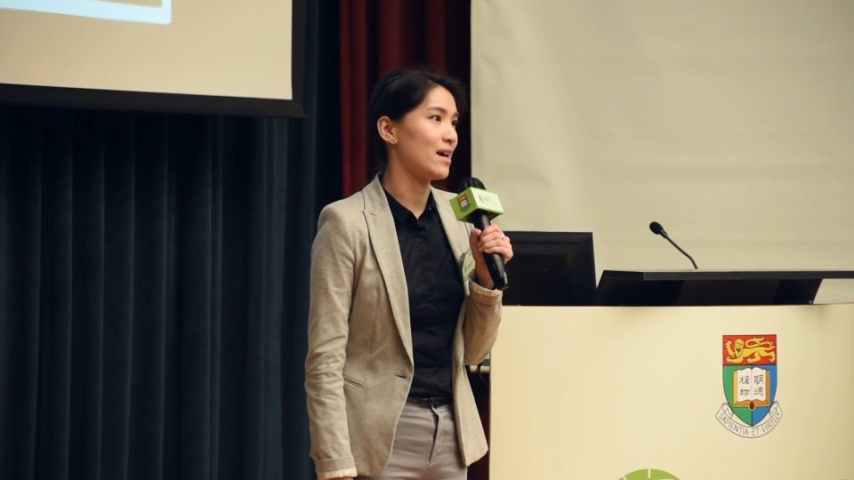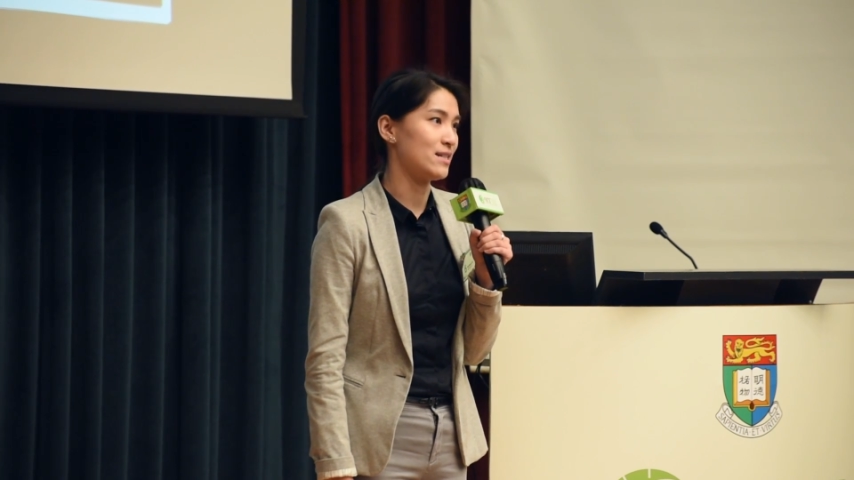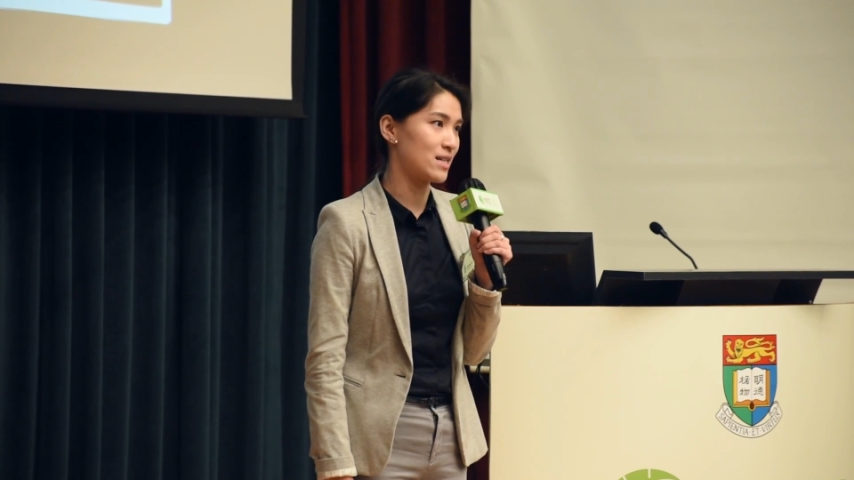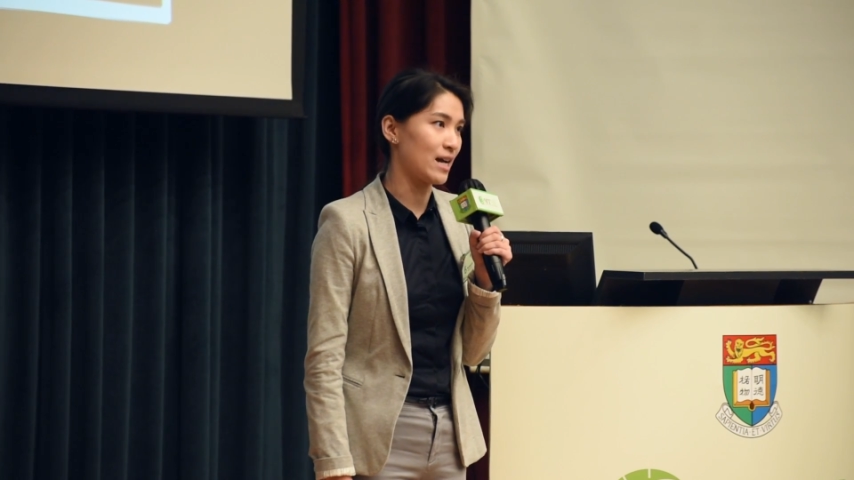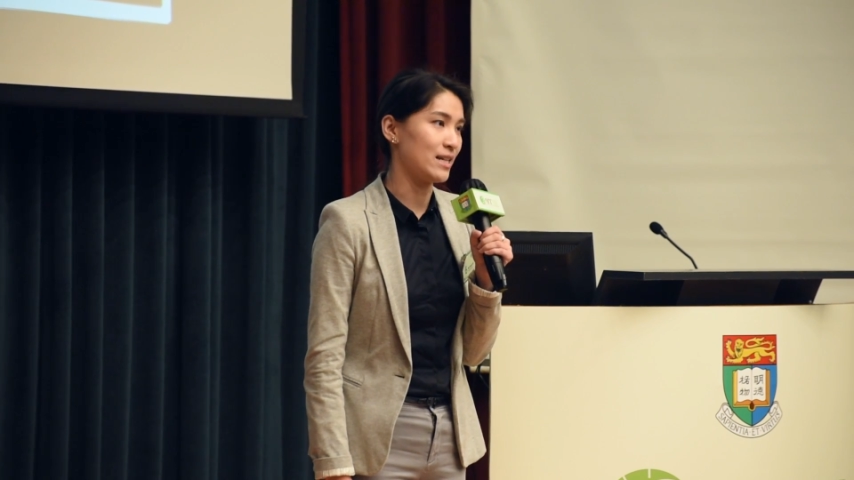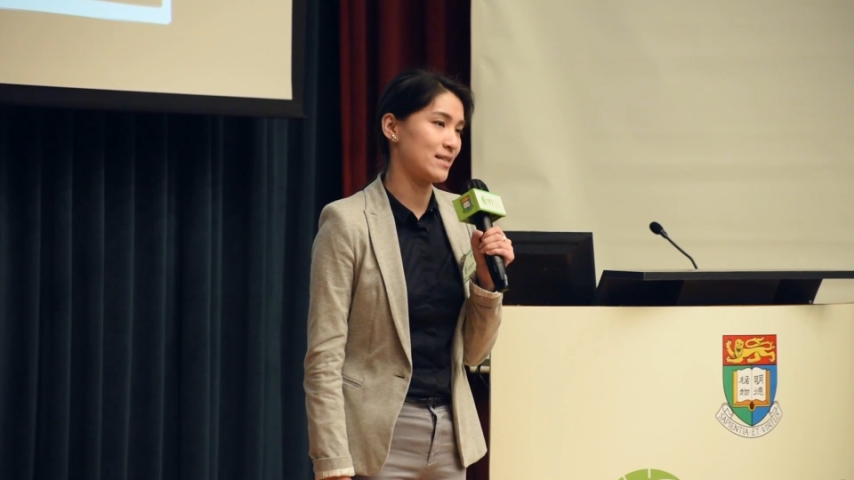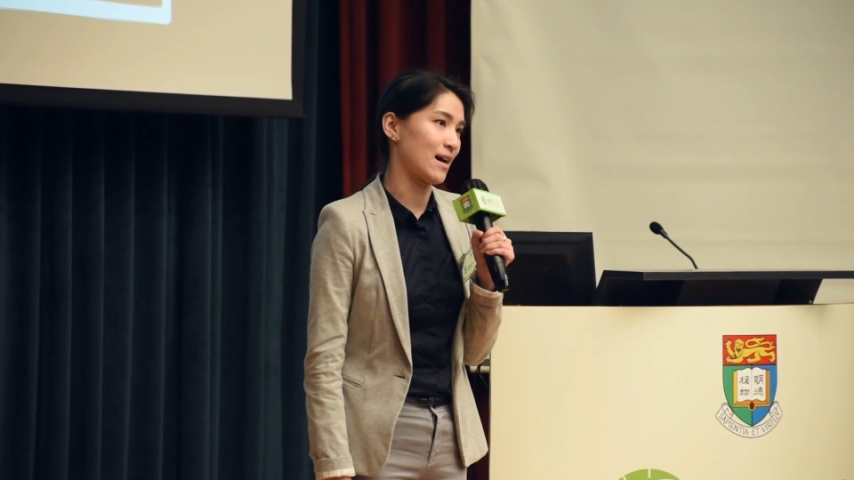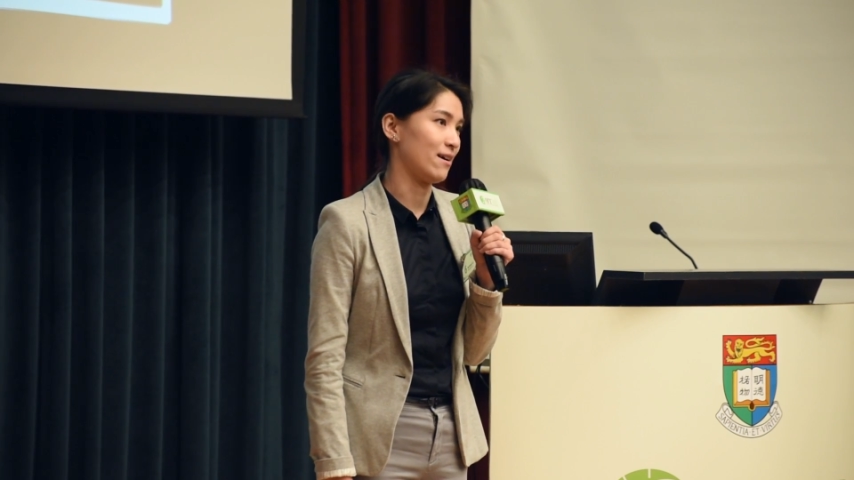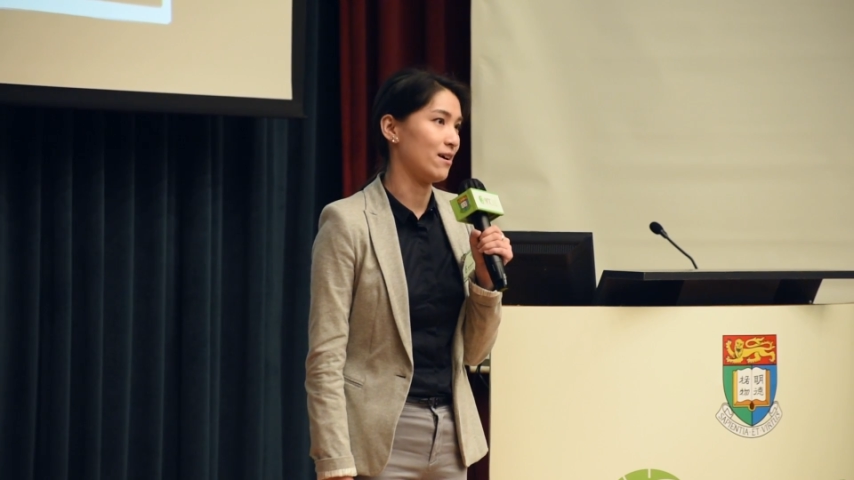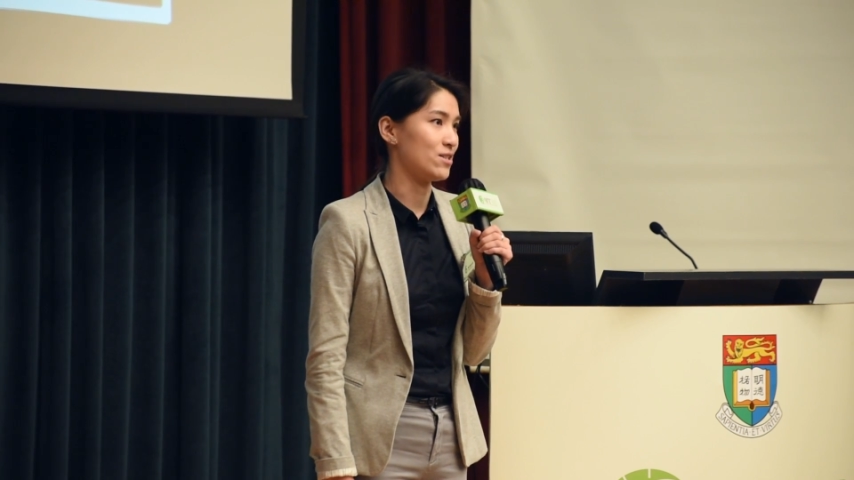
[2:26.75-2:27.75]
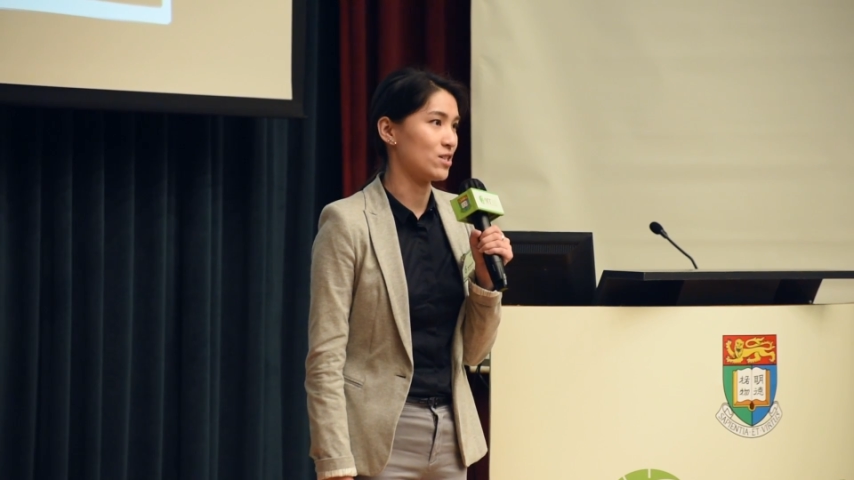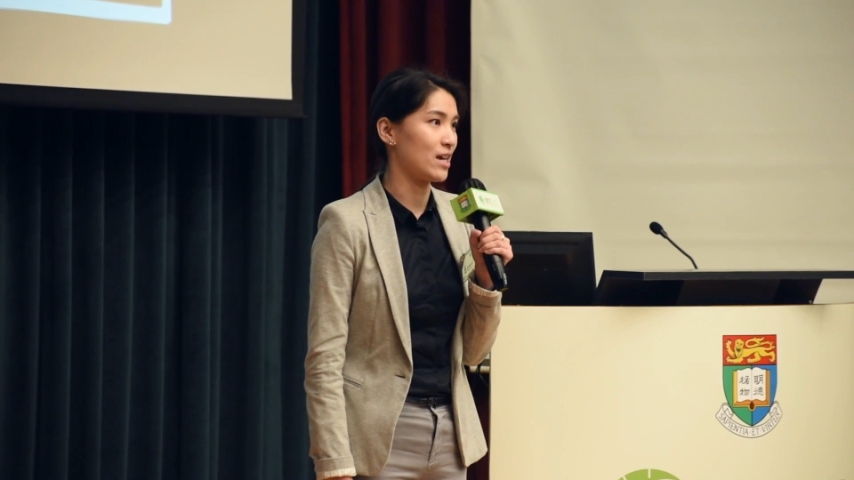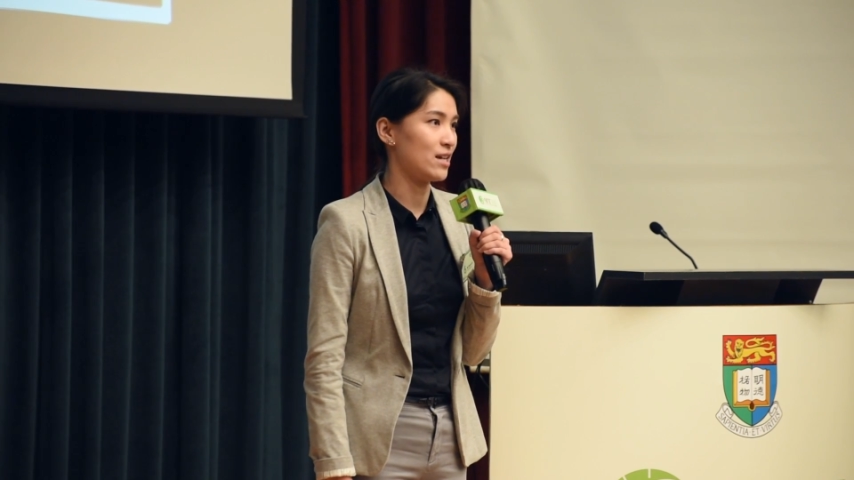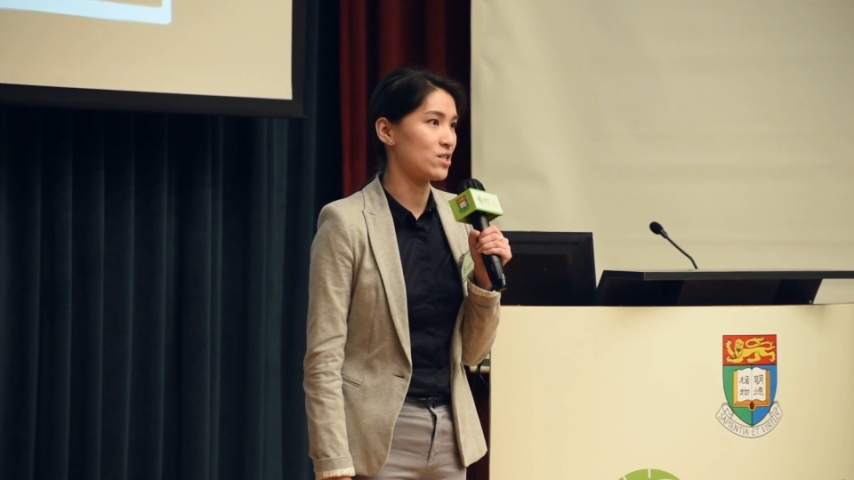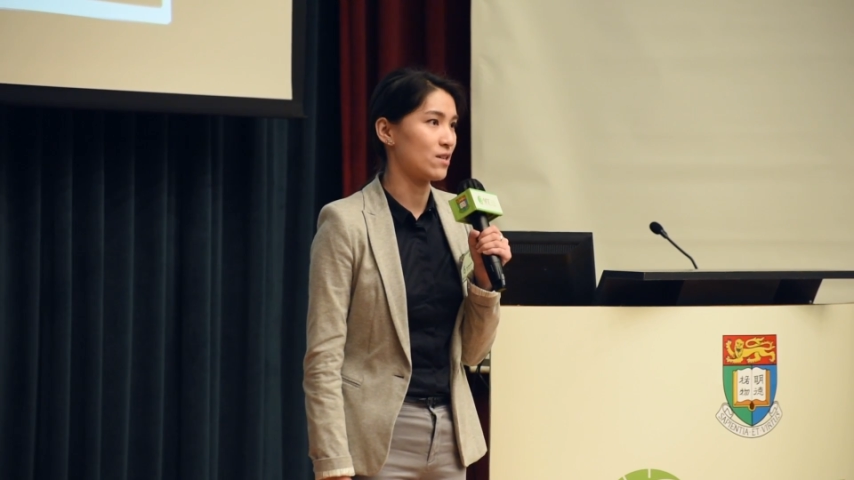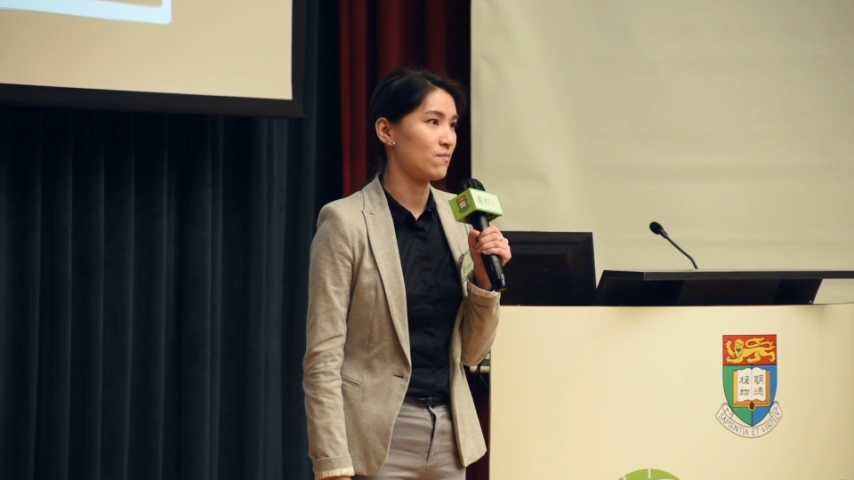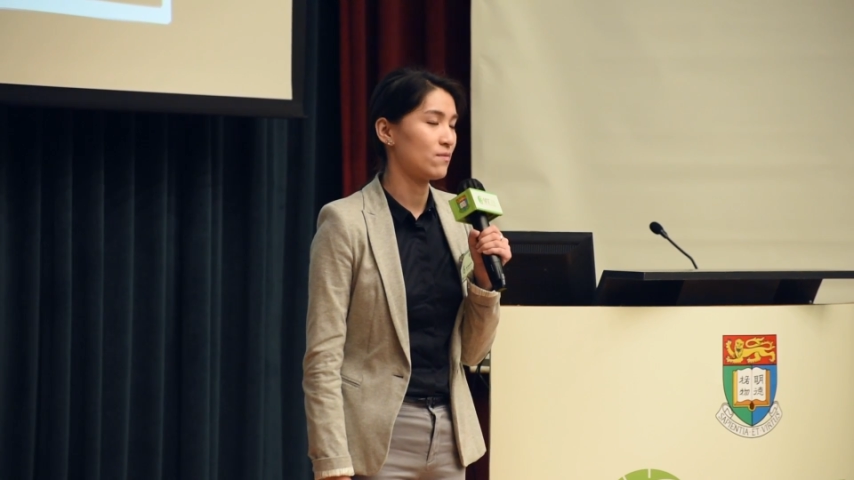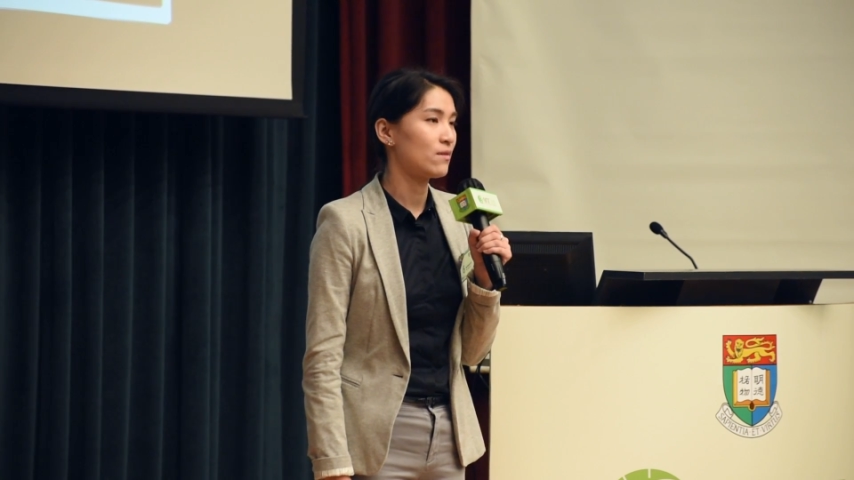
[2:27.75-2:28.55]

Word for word: in Chinese higher education.